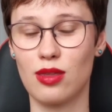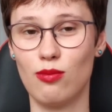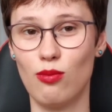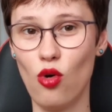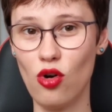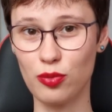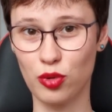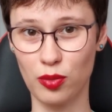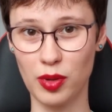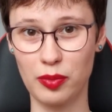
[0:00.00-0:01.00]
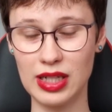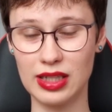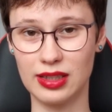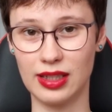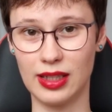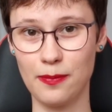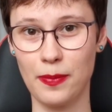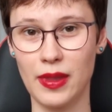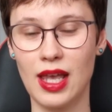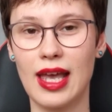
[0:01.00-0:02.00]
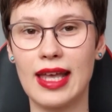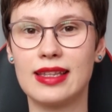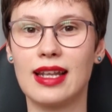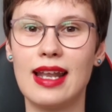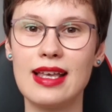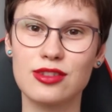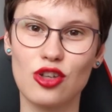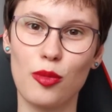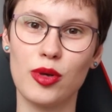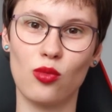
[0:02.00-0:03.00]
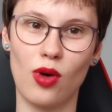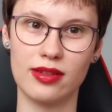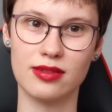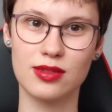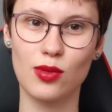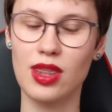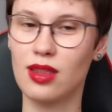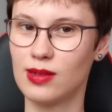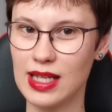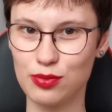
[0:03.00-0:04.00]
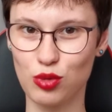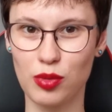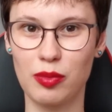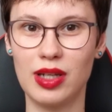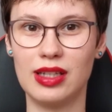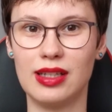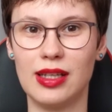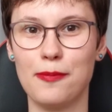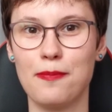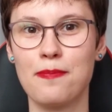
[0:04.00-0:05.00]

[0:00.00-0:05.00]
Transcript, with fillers: more probability and less common ones with less probability.